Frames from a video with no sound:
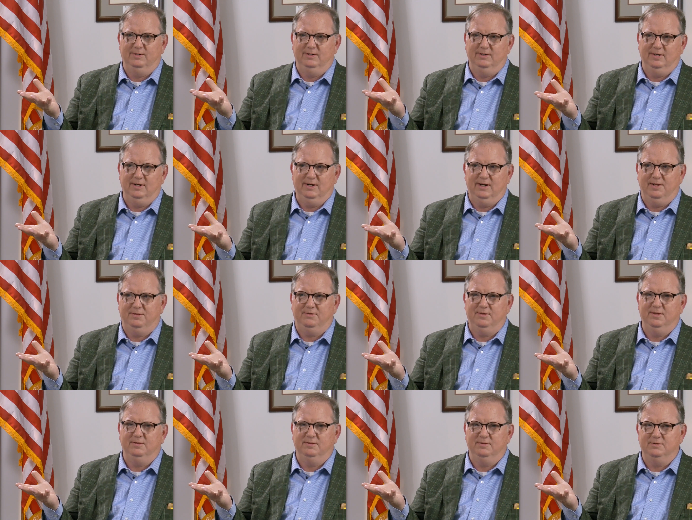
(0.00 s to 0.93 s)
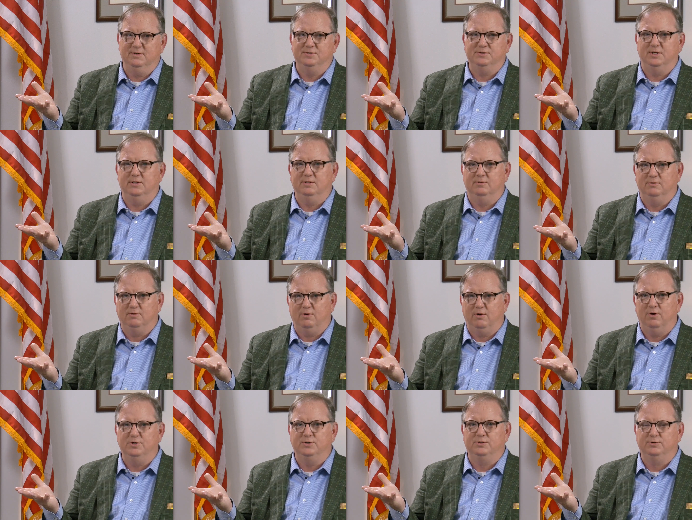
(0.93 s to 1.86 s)
And, and I think that there's a
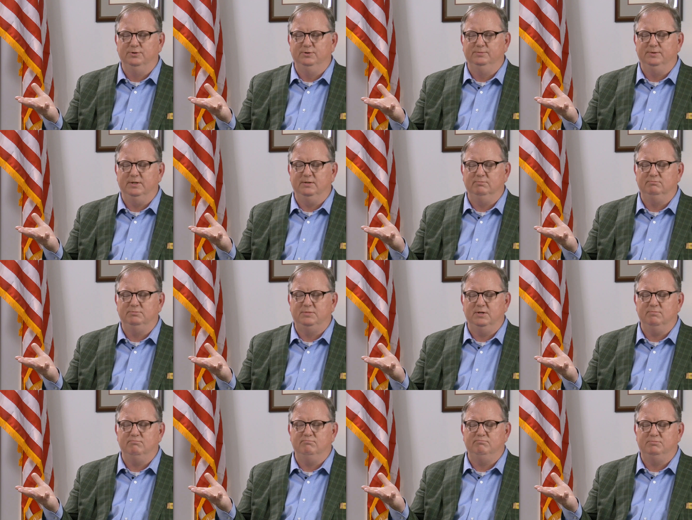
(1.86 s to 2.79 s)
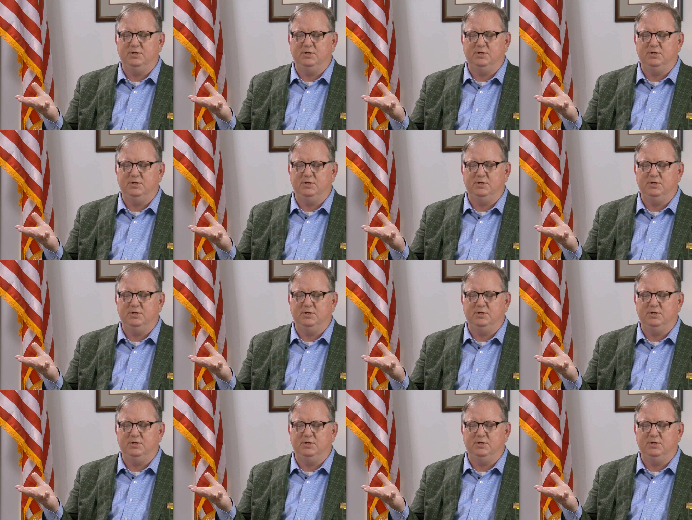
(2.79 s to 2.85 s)
large group that, that,